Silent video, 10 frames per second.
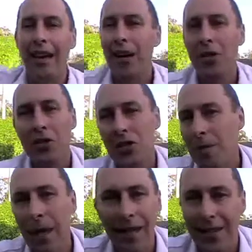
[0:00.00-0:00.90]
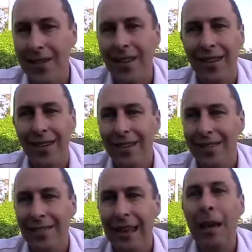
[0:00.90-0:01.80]
And I was just amazed,
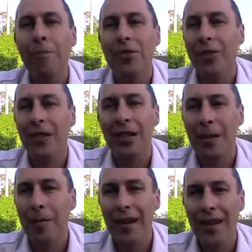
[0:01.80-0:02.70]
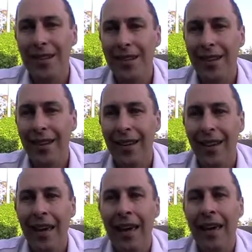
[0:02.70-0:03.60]
absolutely amazed,
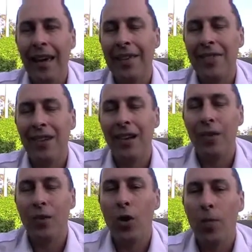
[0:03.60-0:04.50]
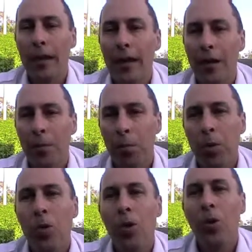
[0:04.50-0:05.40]
as the love of God began to
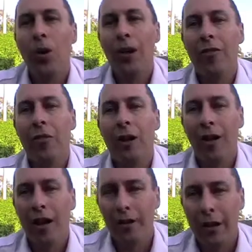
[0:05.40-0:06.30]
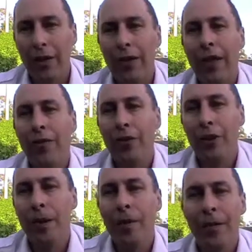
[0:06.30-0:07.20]
pour over my life even at that
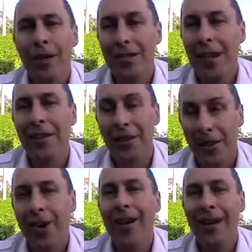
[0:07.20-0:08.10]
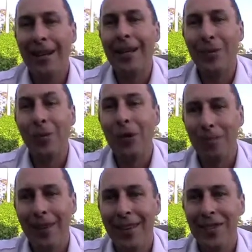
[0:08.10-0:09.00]
very moment. I started to cry and weep,
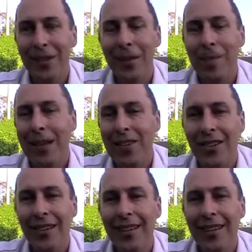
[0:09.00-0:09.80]
as you can imagine.